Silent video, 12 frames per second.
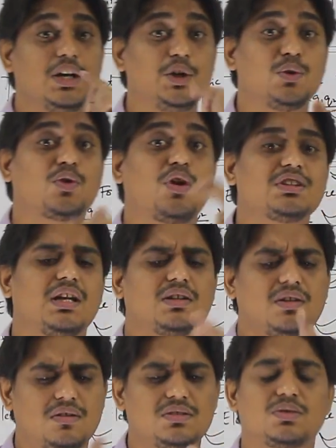neutrons,
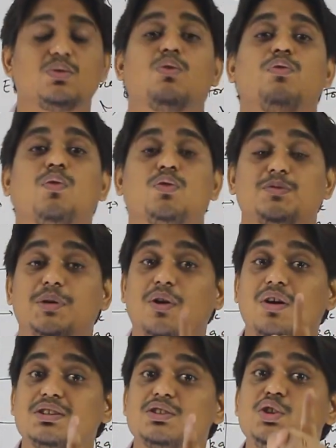electrons, no force,
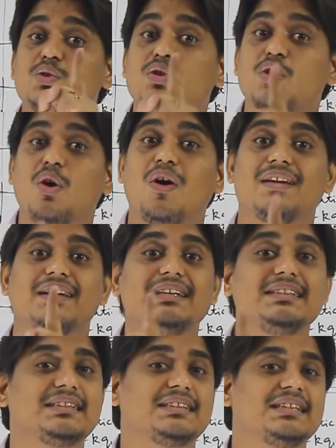because neutron
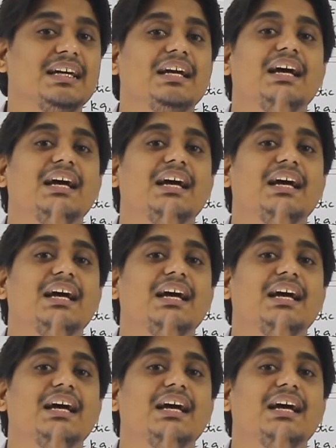is